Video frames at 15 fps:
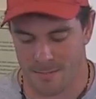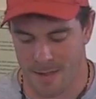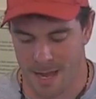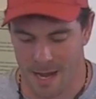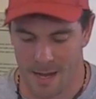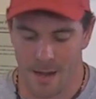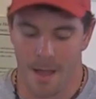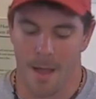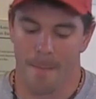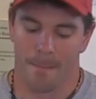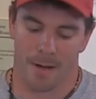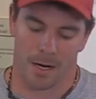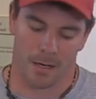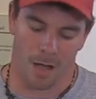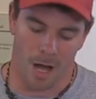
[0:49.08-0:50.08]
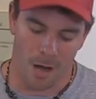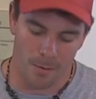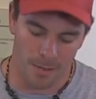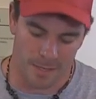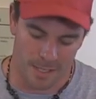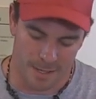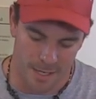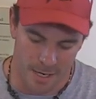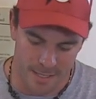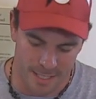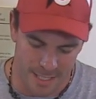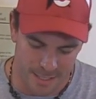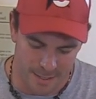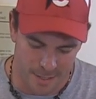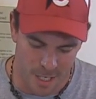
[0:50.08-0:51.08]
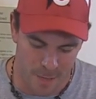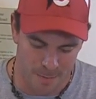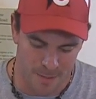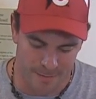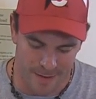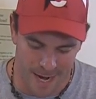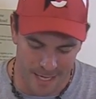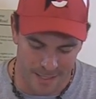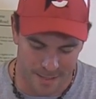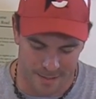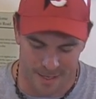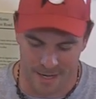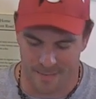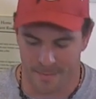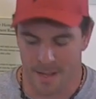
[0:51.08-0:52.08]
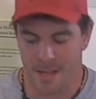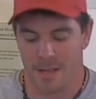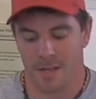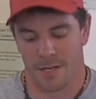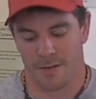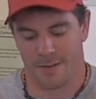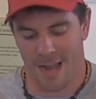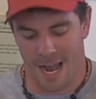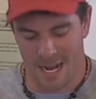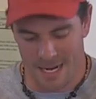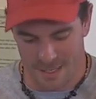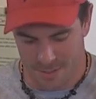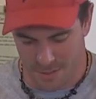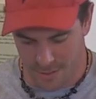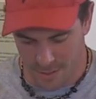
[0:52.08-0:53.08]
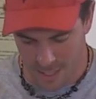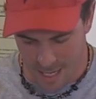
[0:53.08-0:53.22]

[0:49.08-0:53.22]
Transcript: in a minute, but along with the 13 scoops of ice cream, you've got to